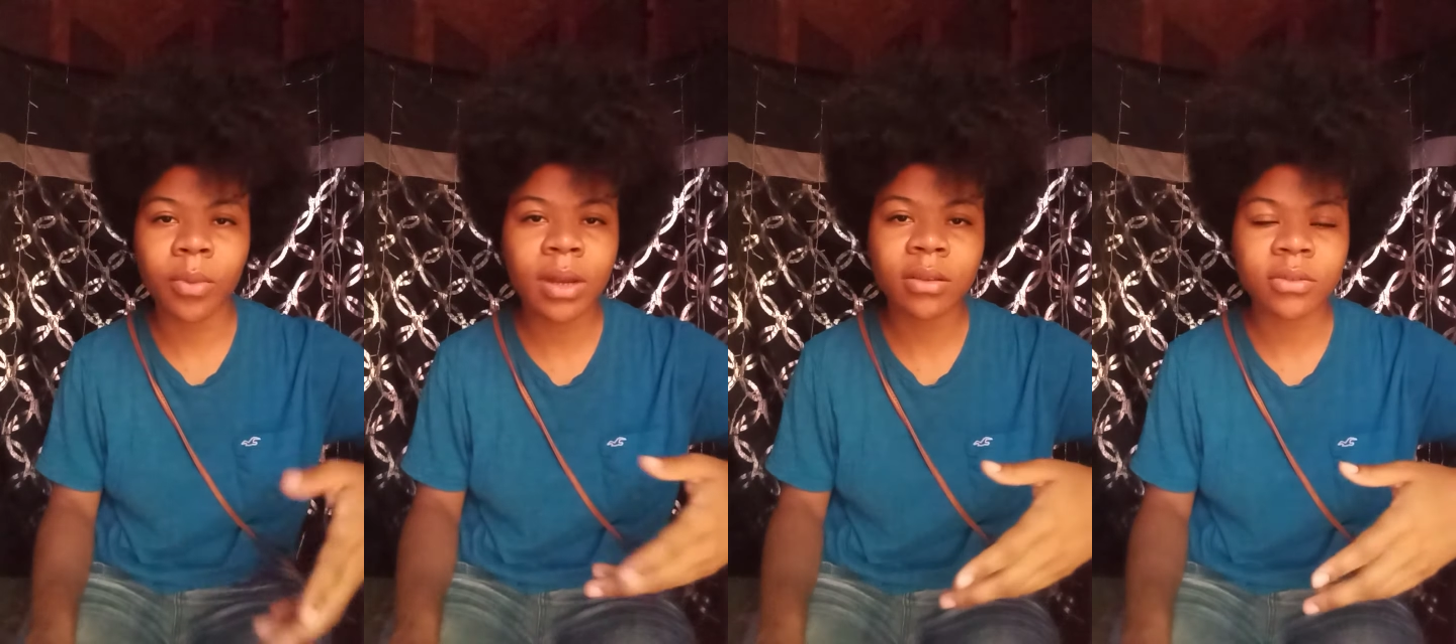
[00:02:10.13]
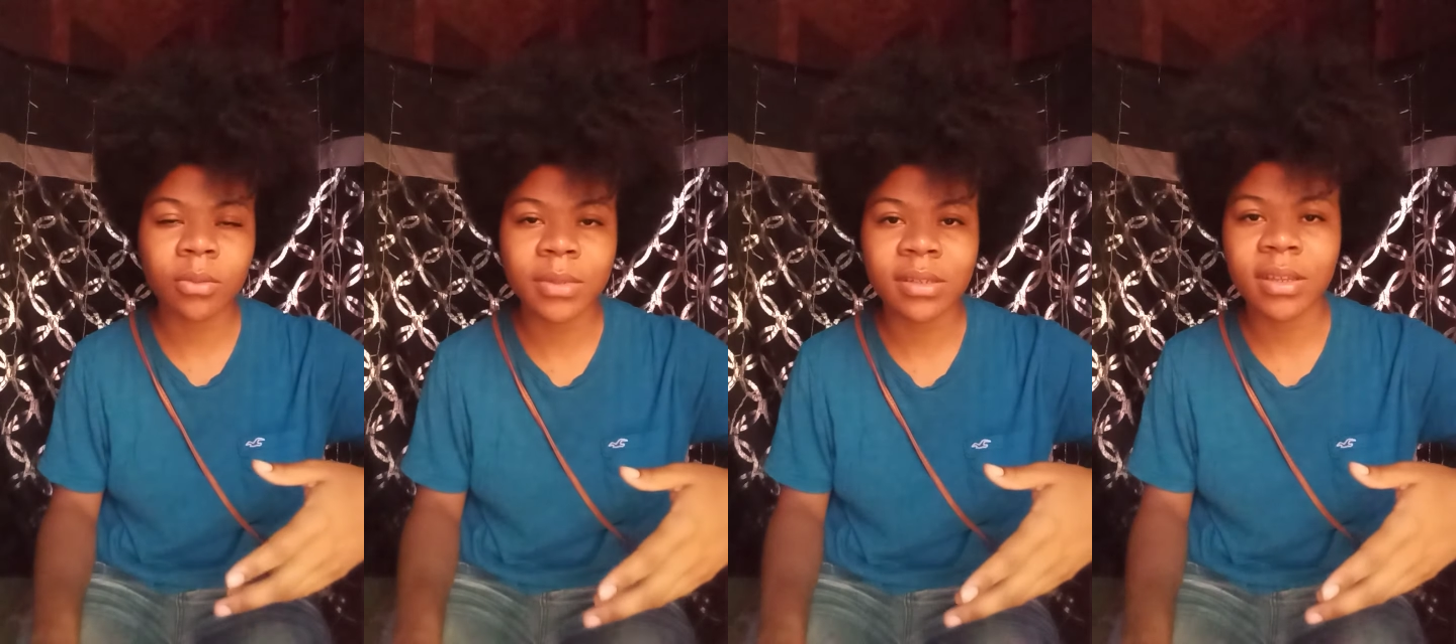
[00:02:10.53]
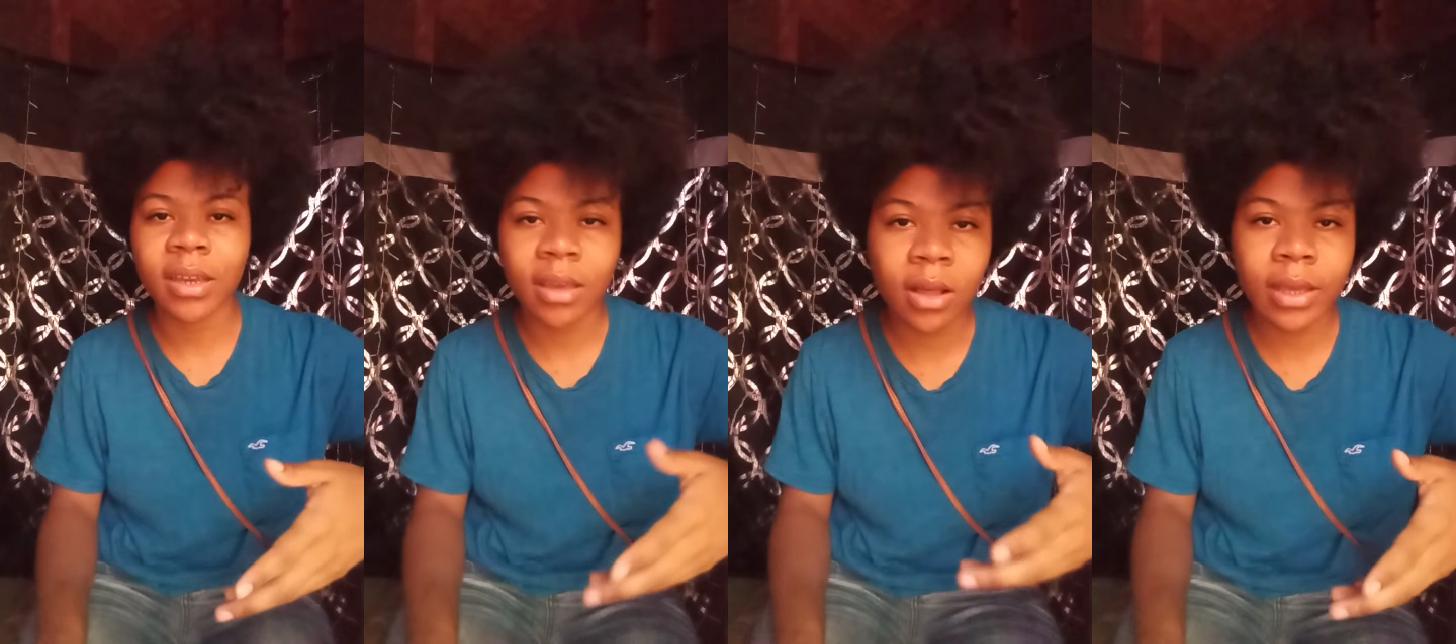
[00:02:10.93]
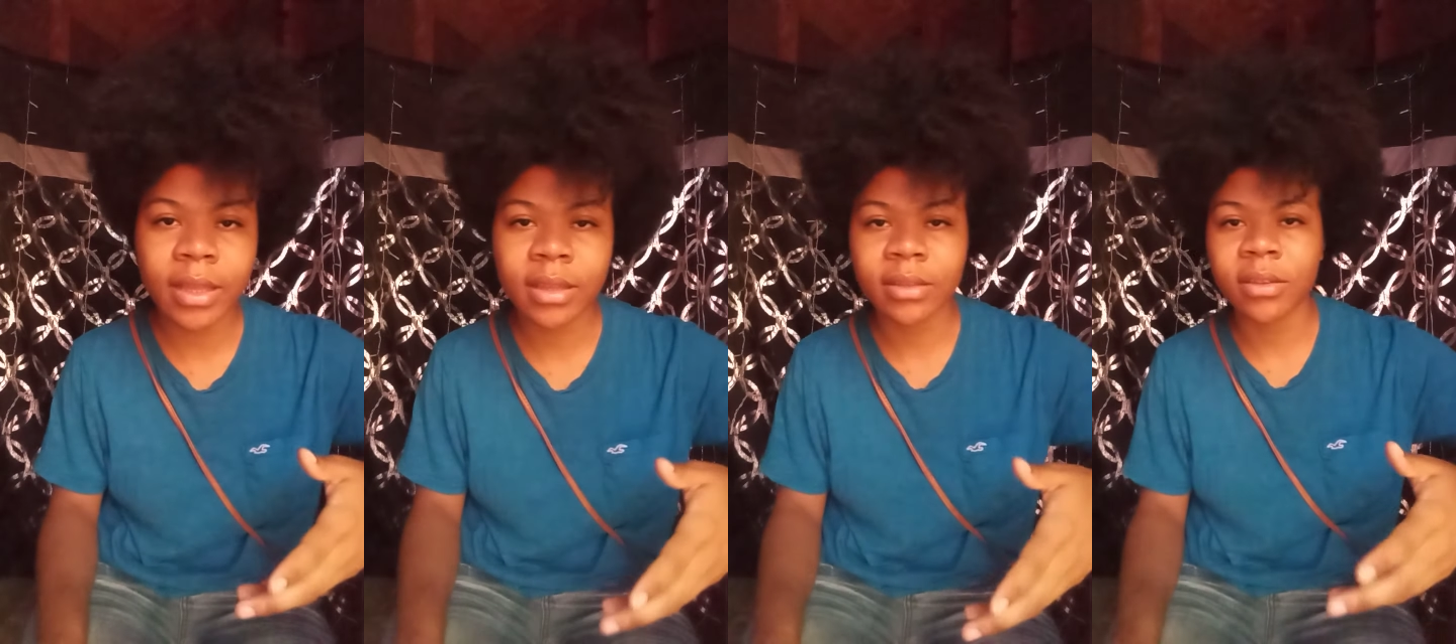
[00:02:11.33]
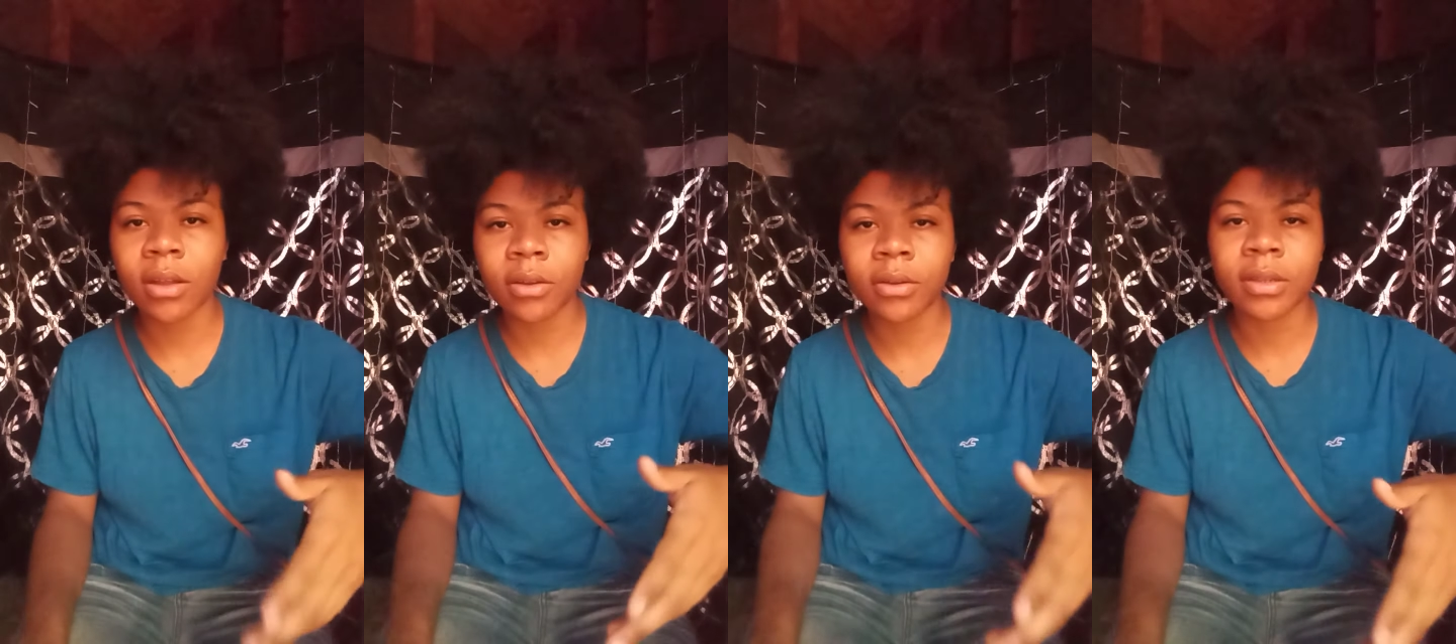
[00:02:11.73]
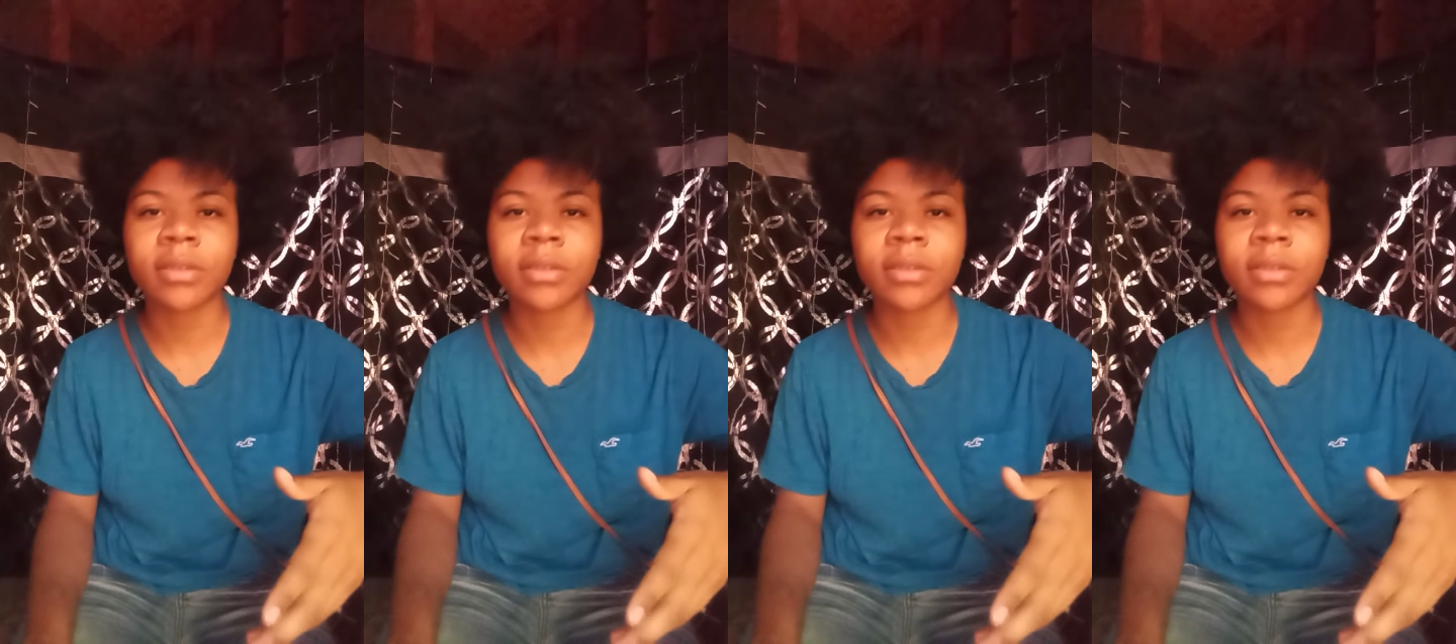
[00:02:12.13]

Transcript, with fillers: What else you want me to say? Y'all get this. Y'all know